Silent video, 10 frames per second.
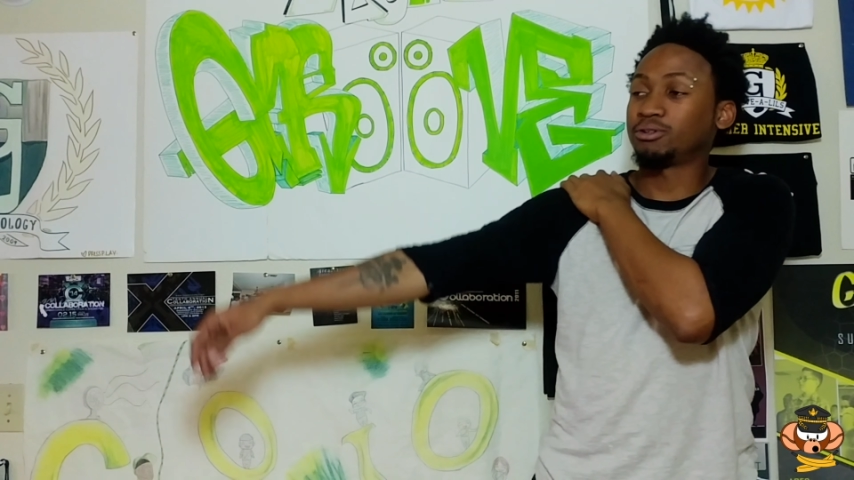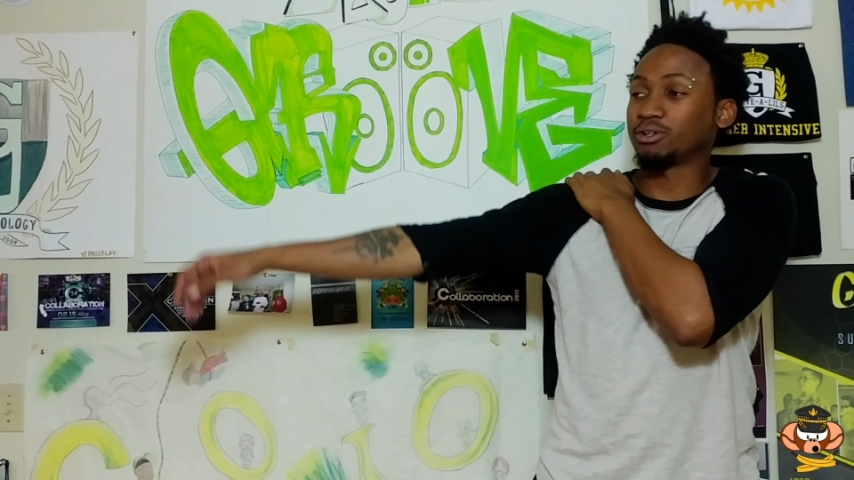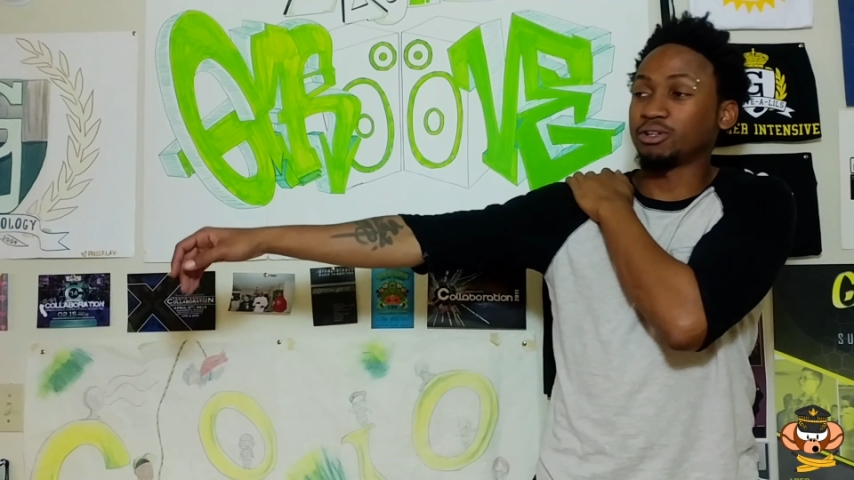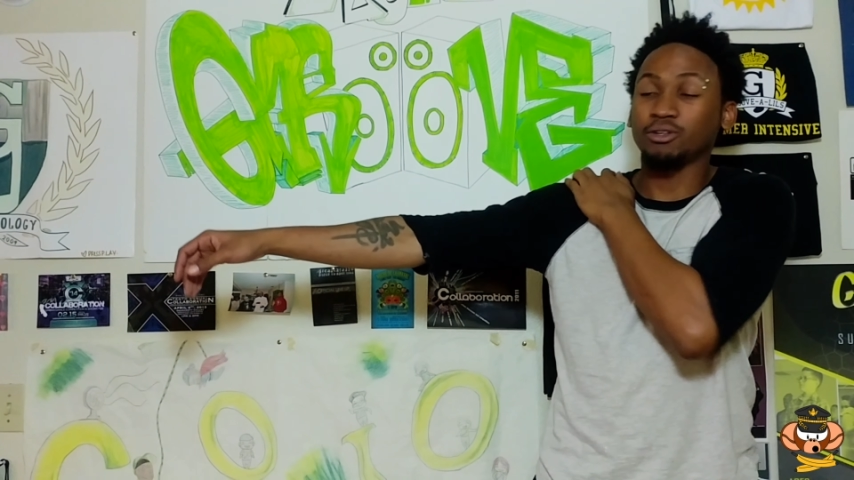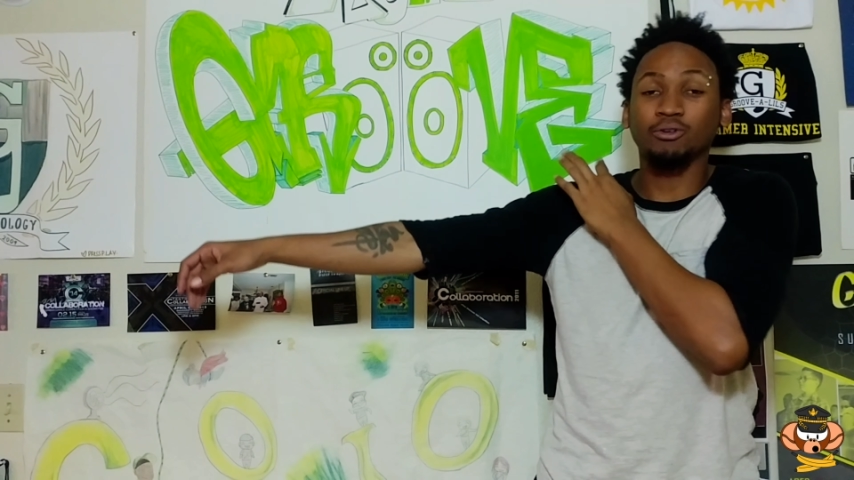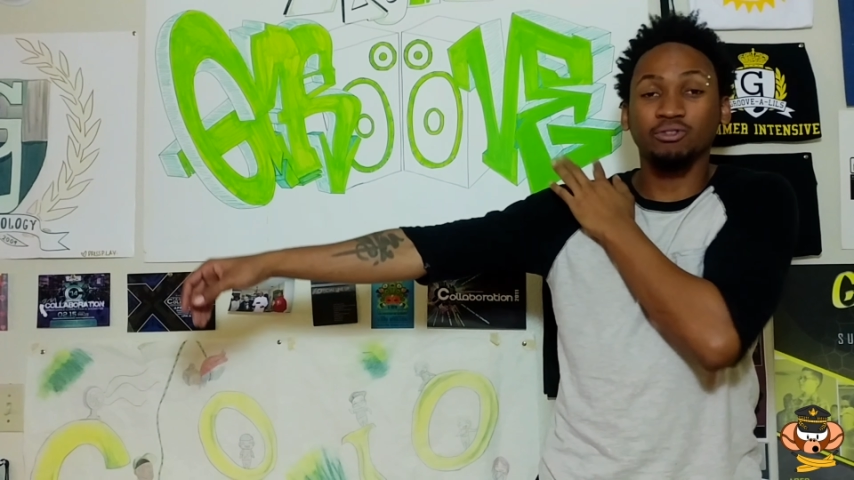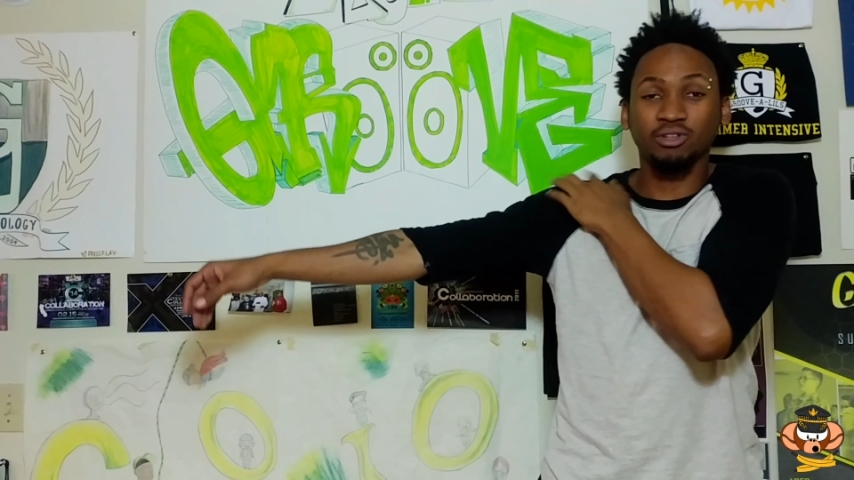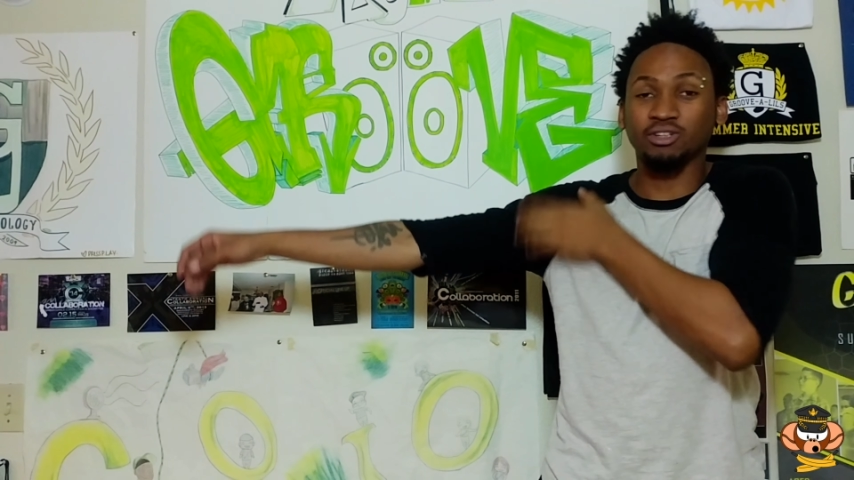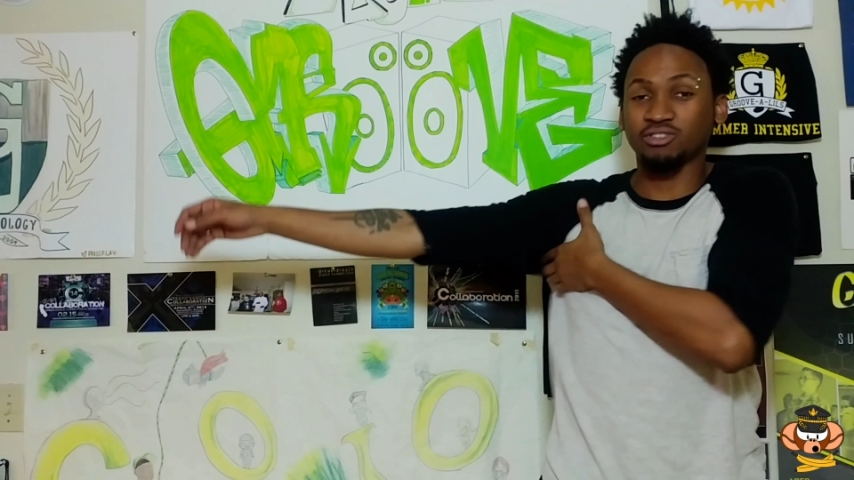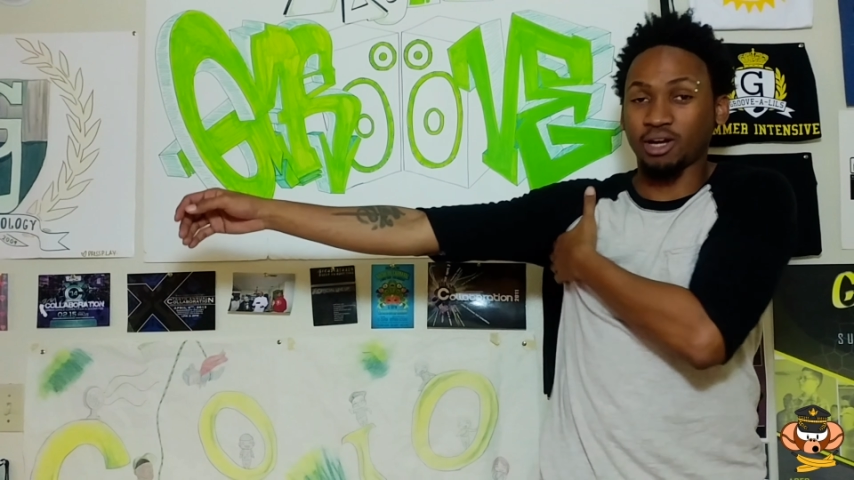You're going to
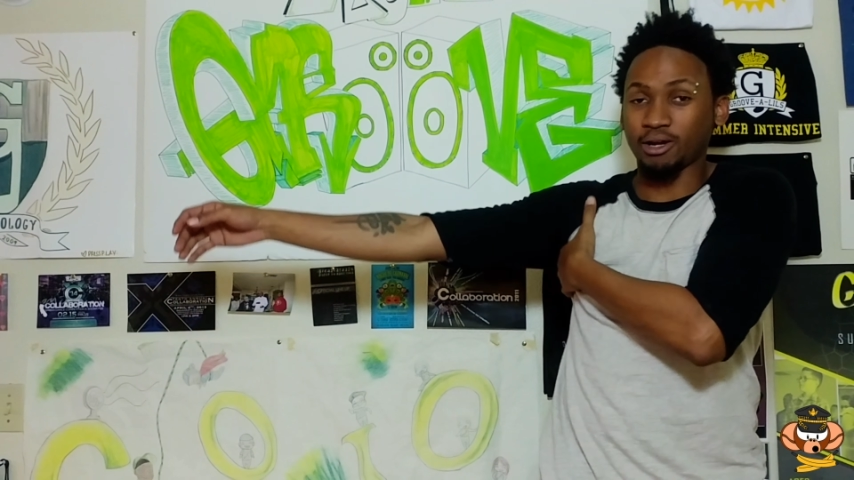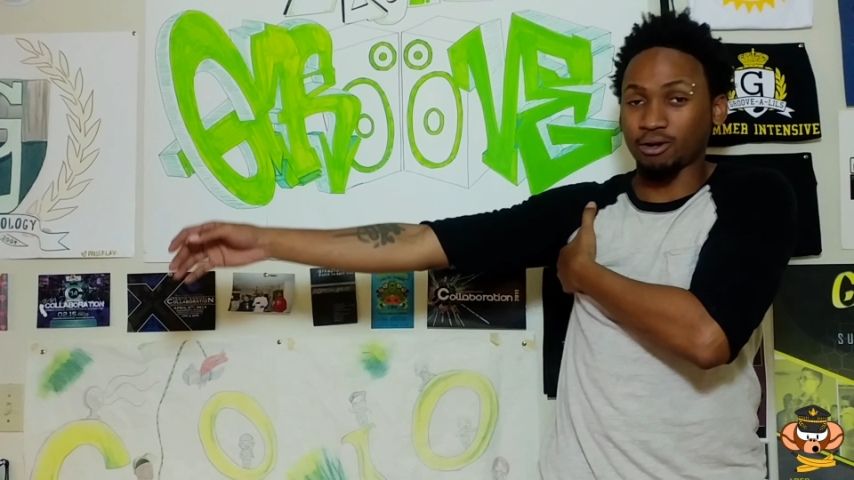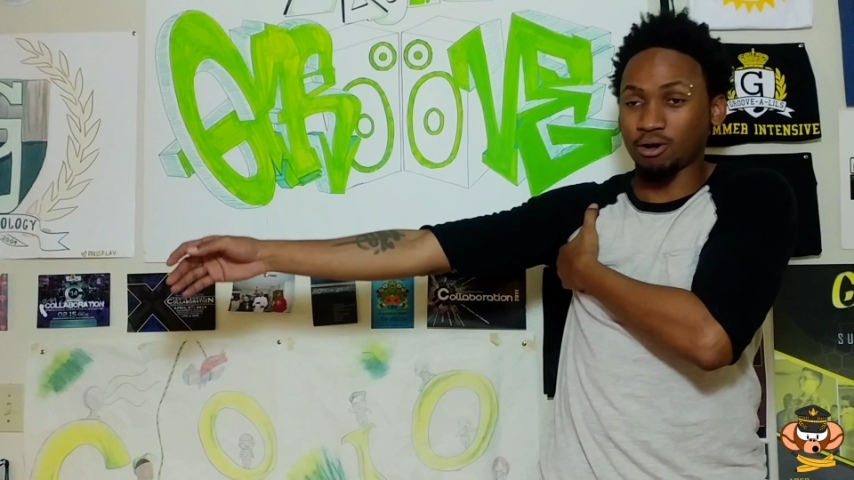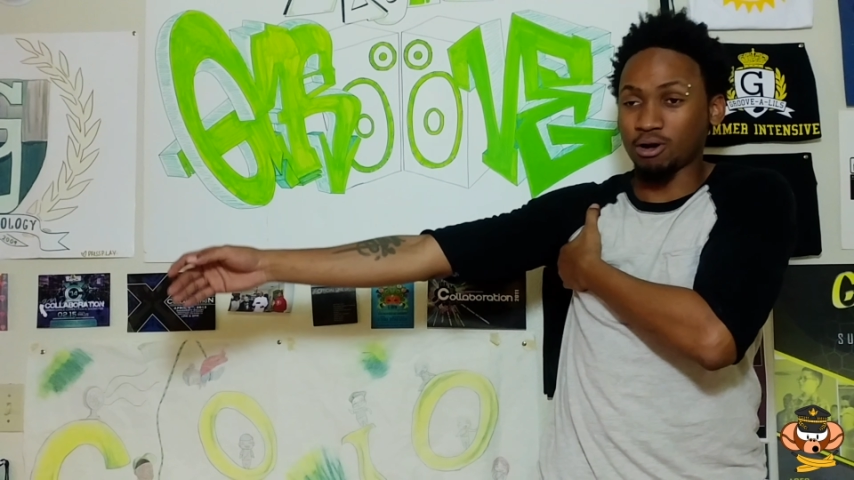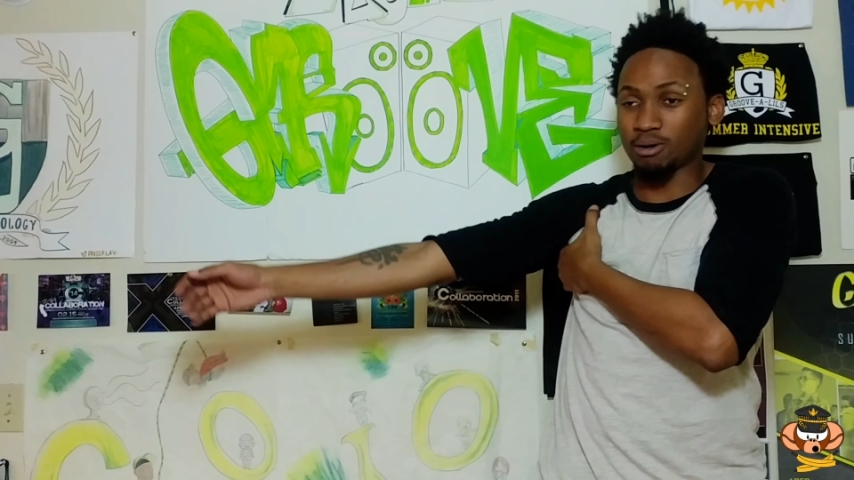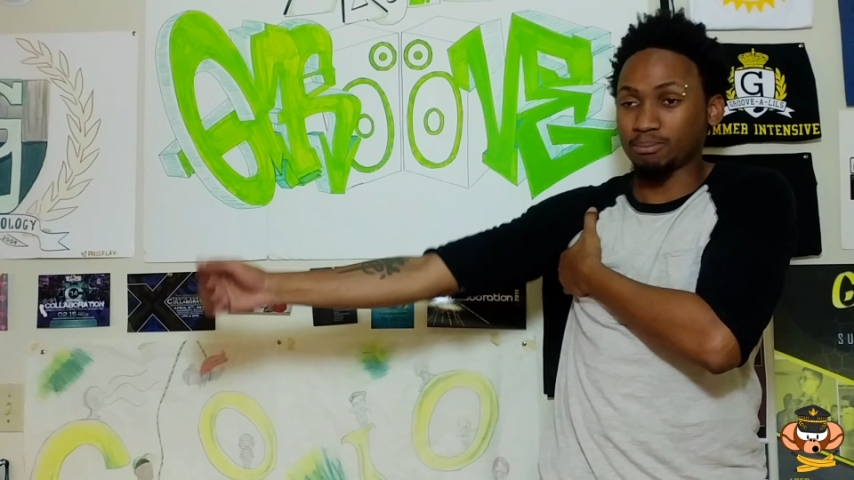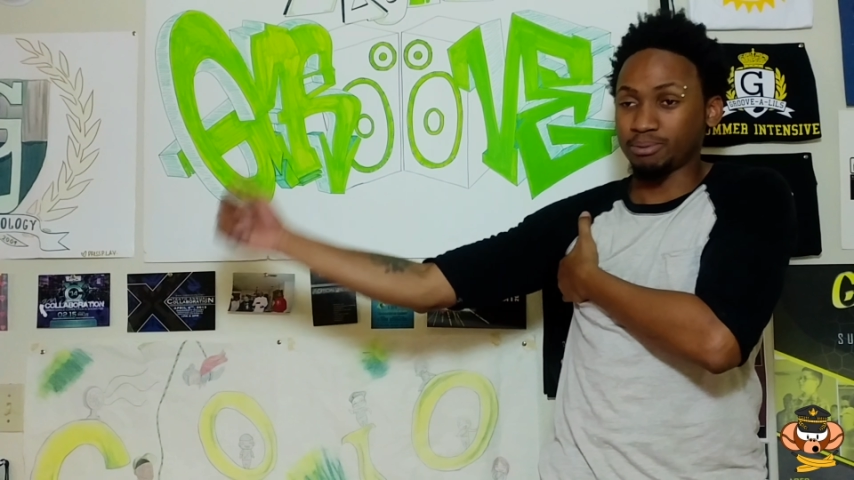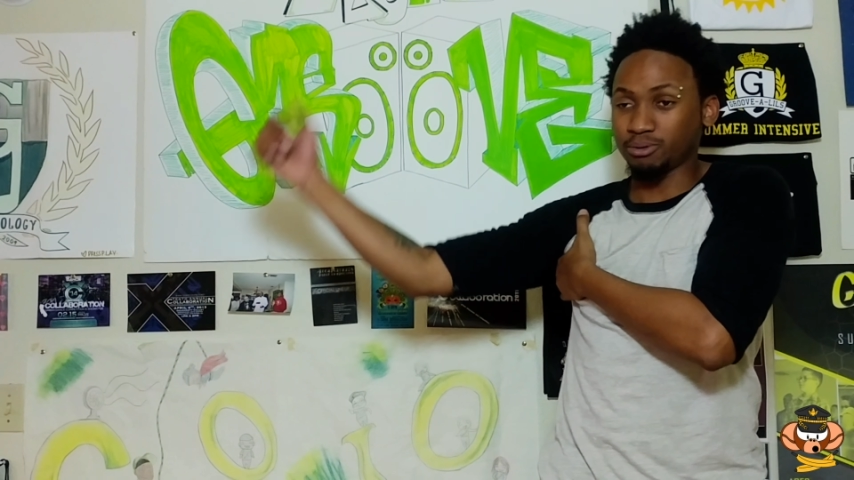use the entire arm.